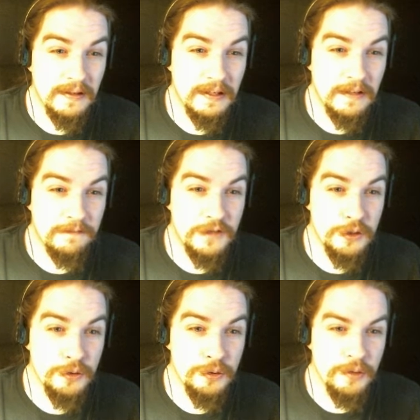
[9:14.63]
if
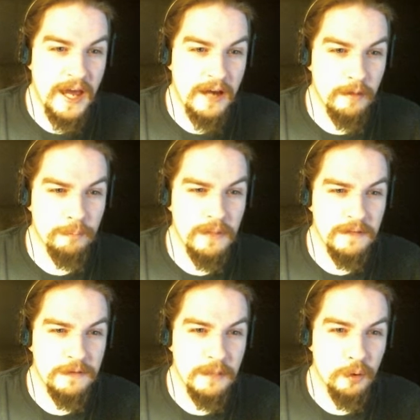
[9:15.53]
you
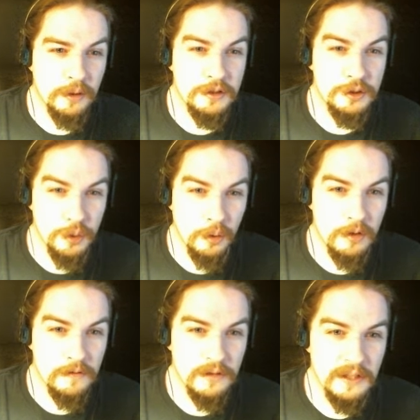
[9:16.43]
had more control
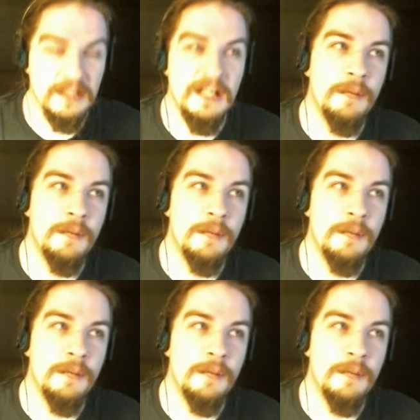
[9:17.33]
over it,